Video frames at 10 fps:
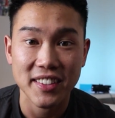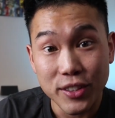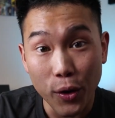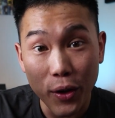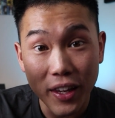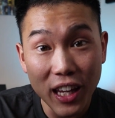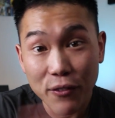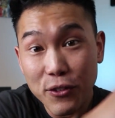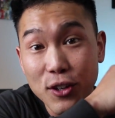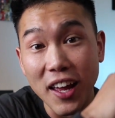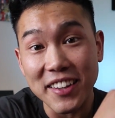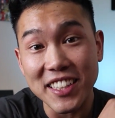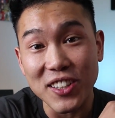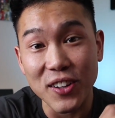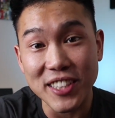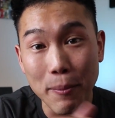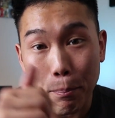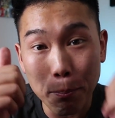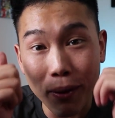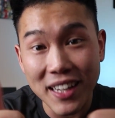So if you like this
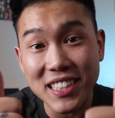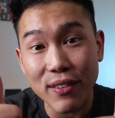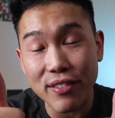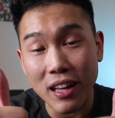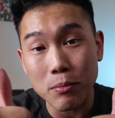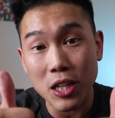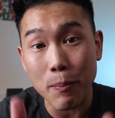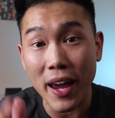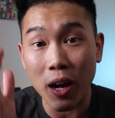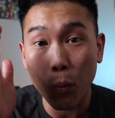content, please give it a thumbs up,